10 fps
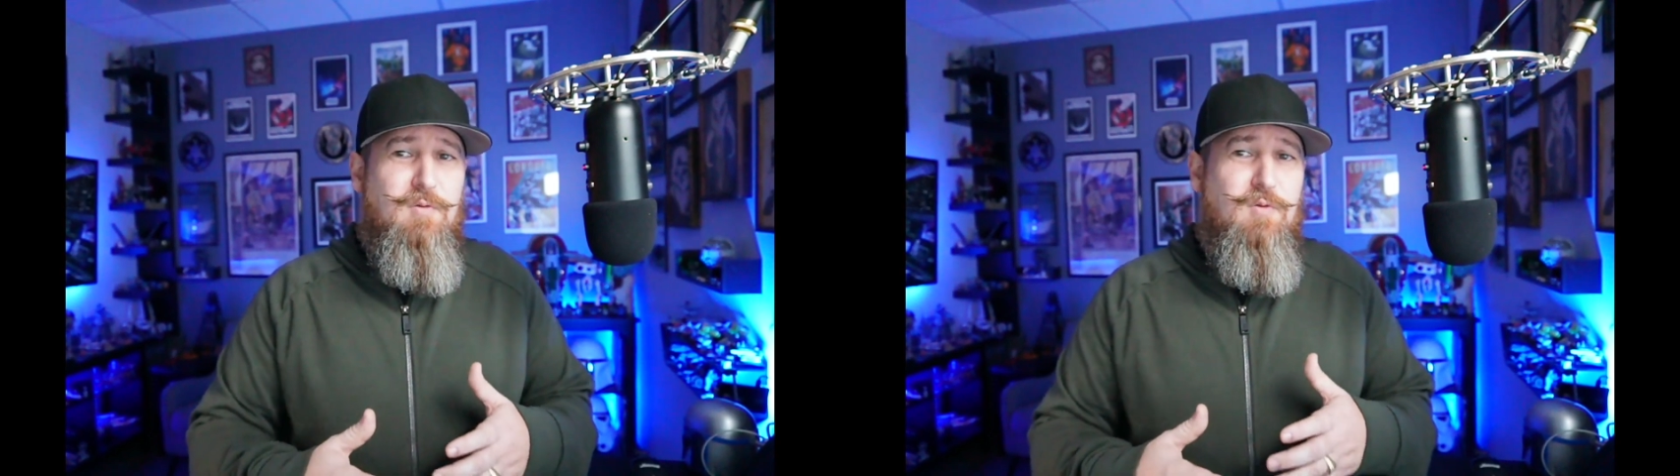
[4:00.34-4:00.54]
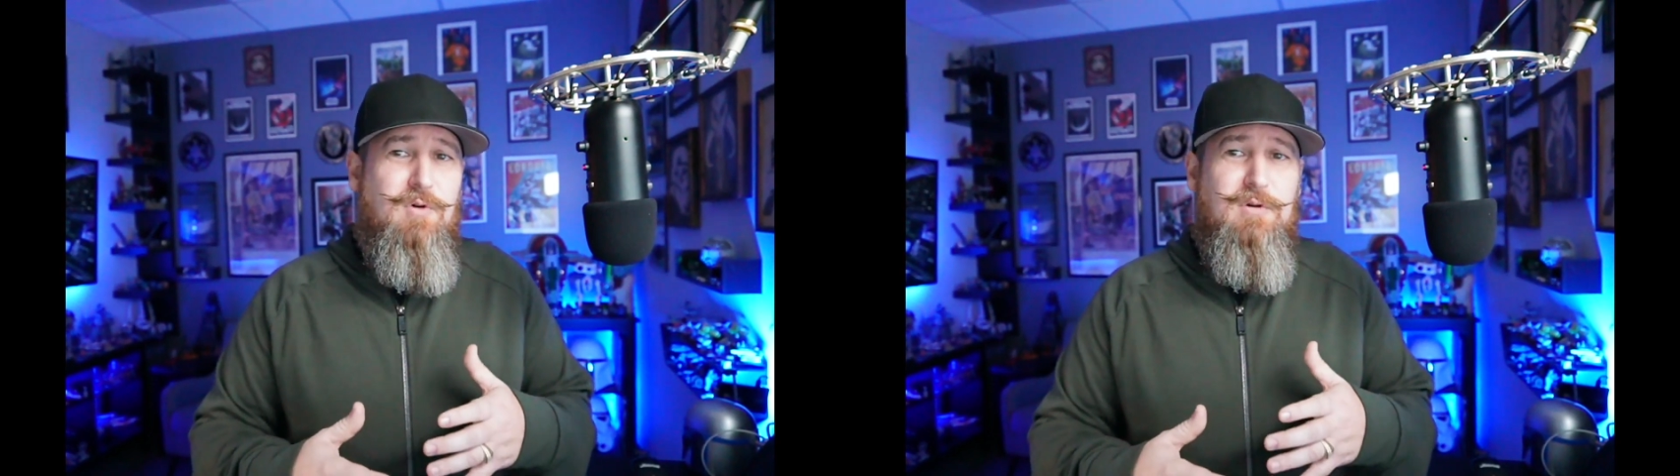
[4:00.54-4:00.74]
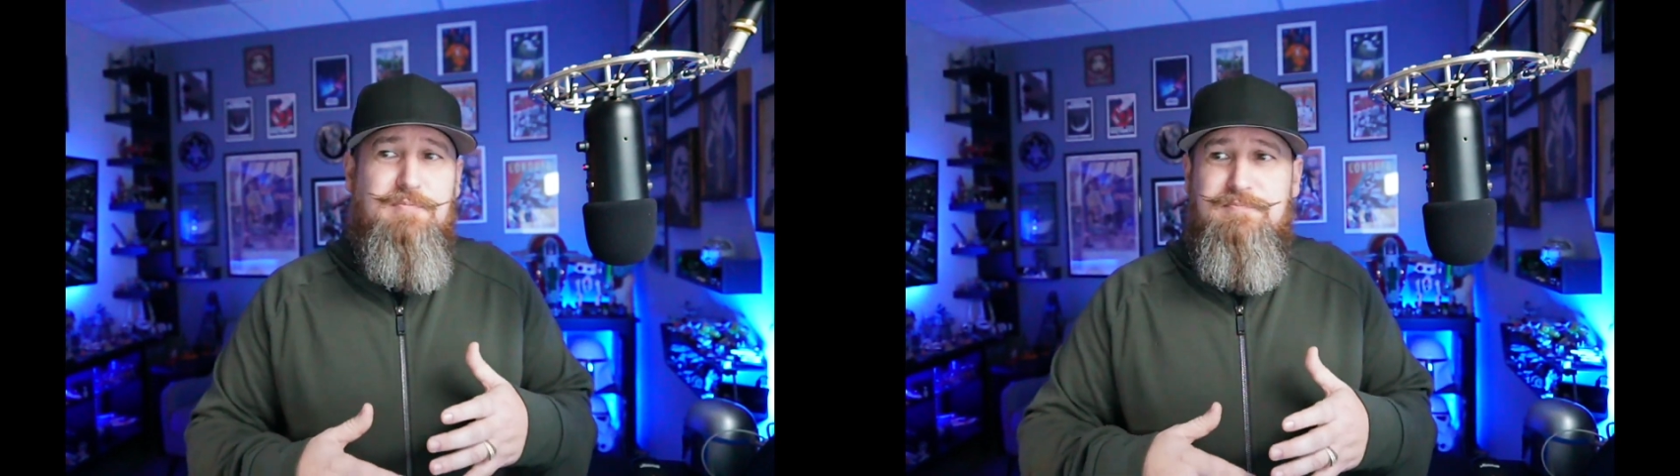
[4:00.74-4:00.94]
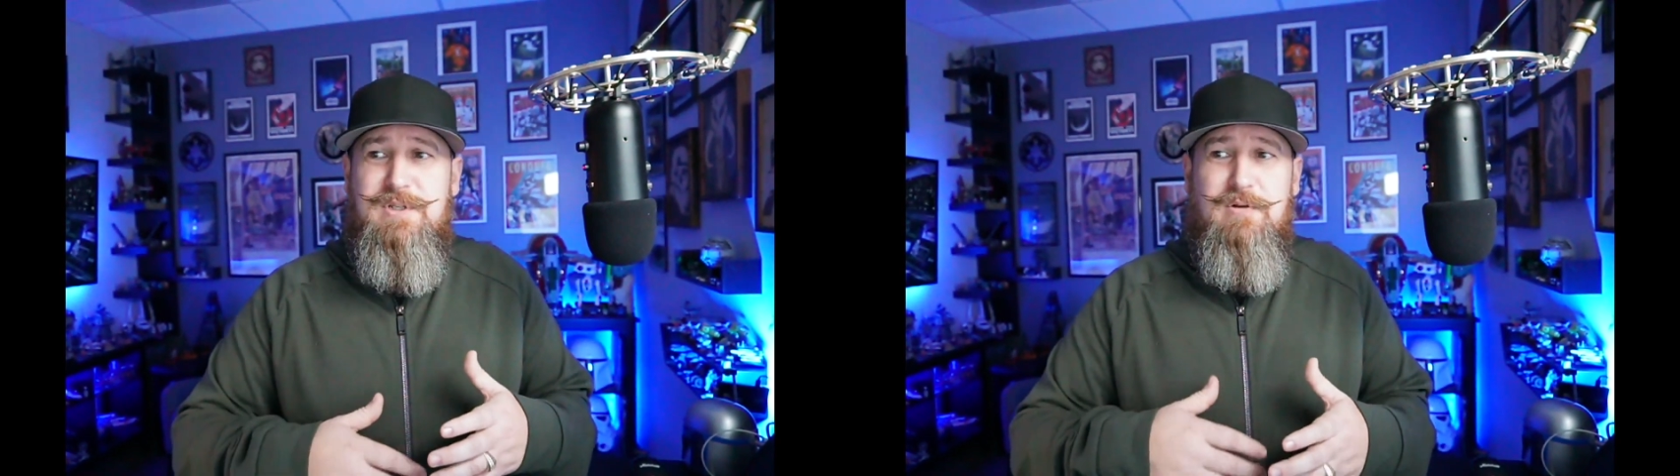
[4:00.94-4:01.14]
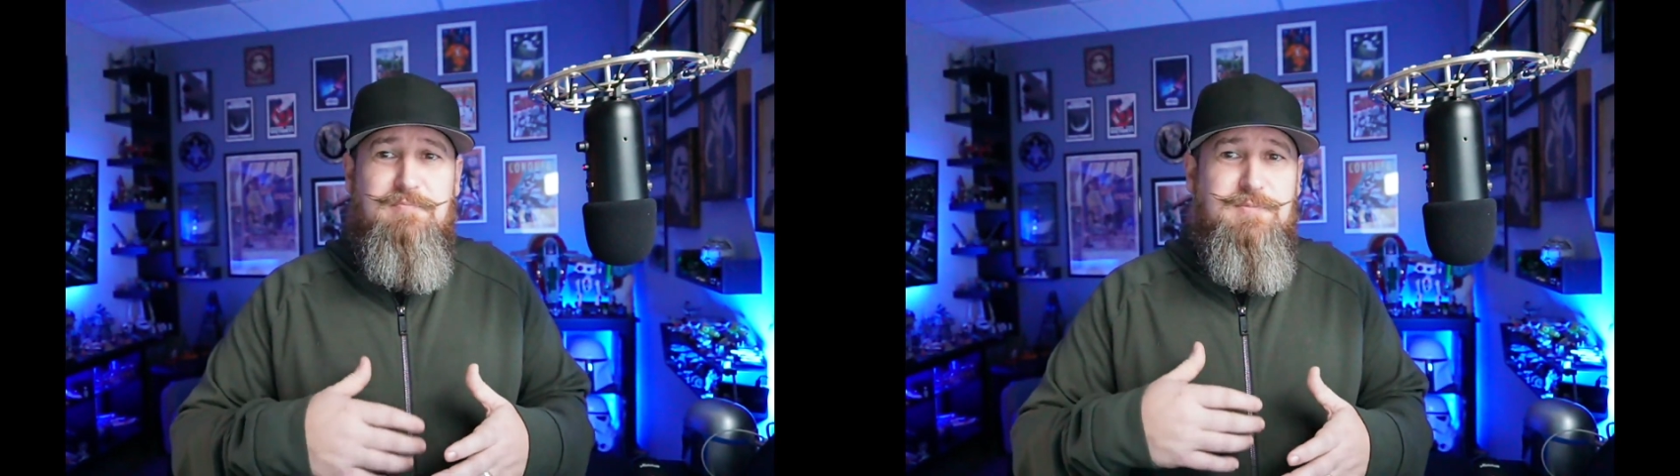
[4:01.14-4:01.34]
or
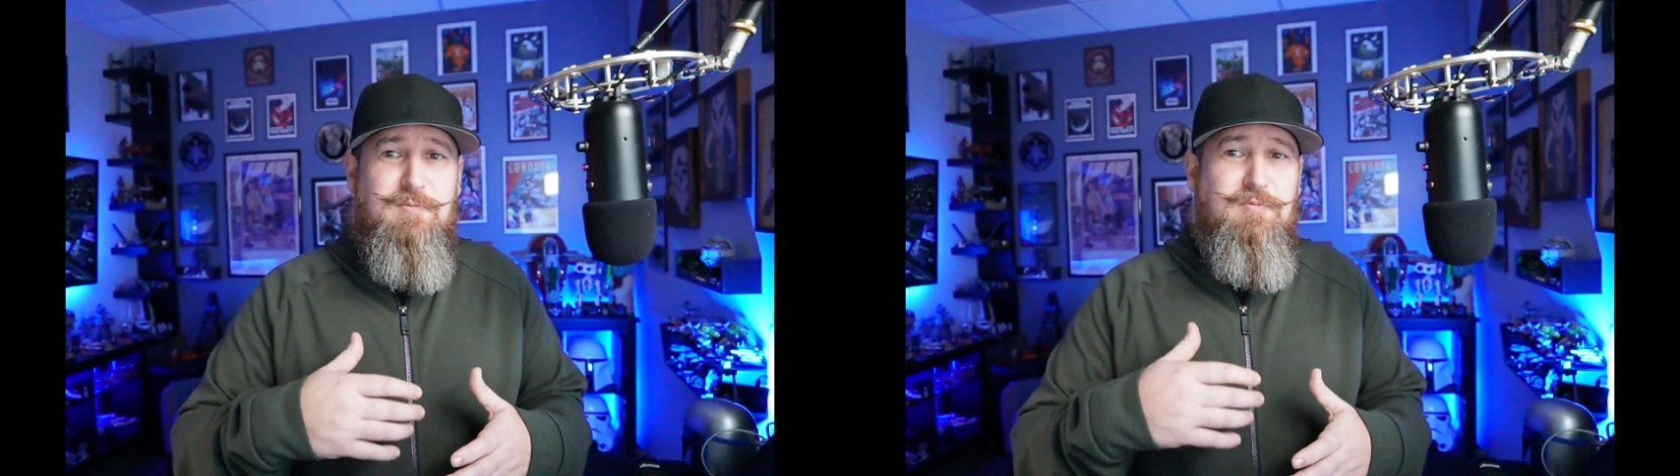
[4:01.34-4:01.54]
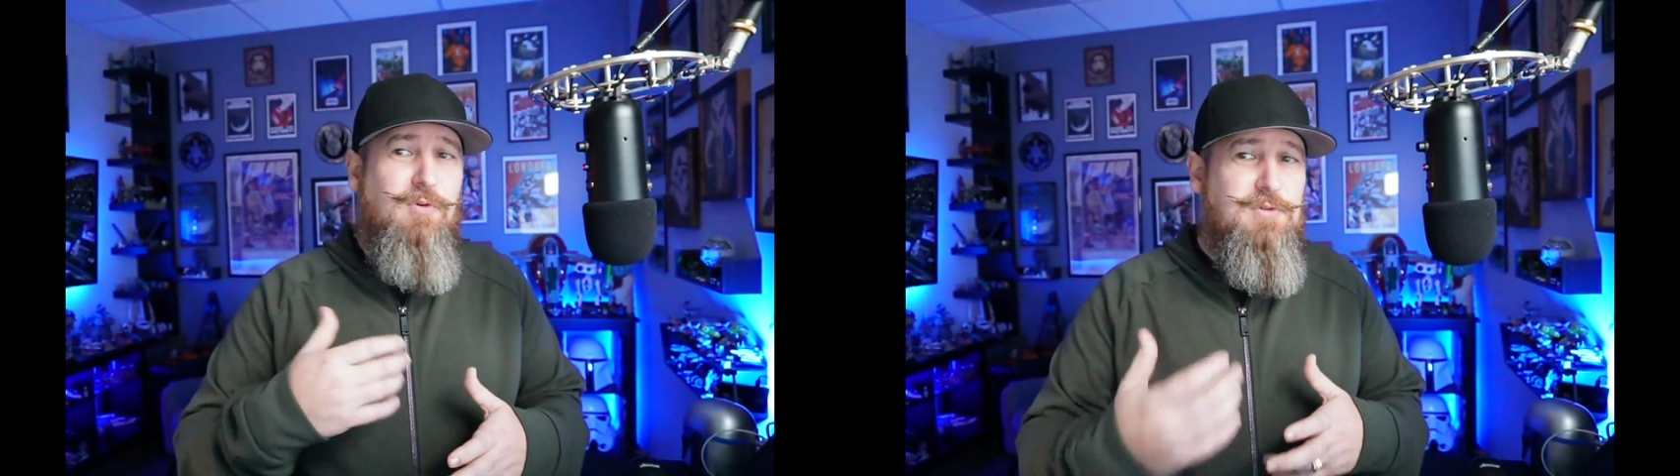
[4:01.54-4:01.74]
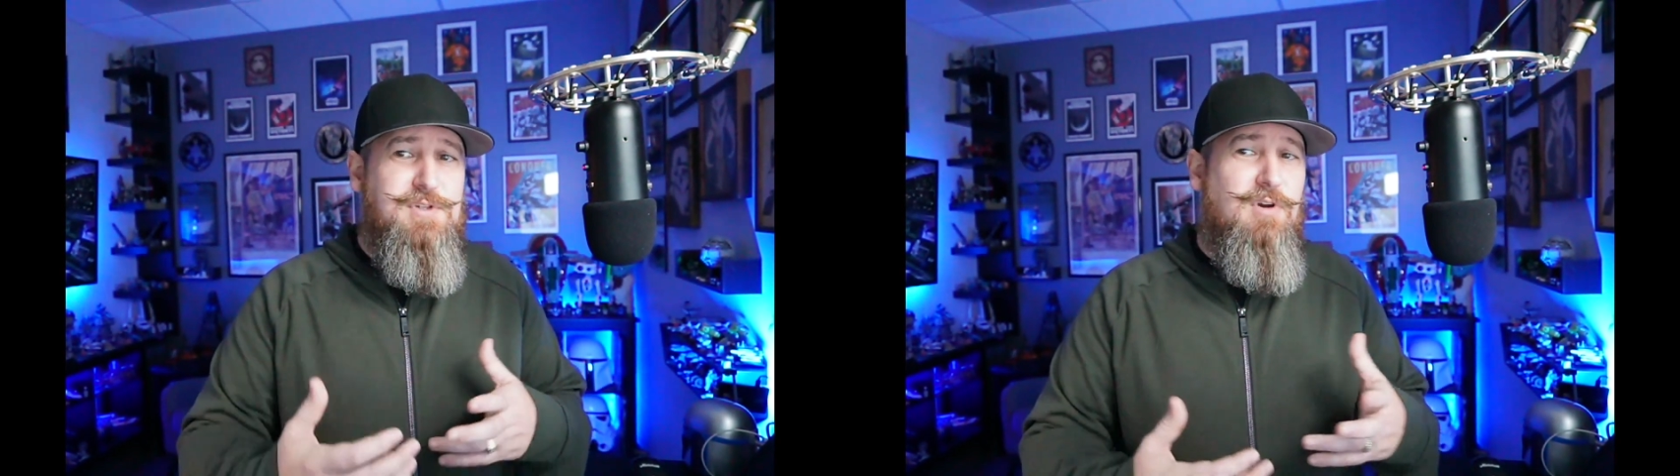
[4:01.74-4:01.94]
the roles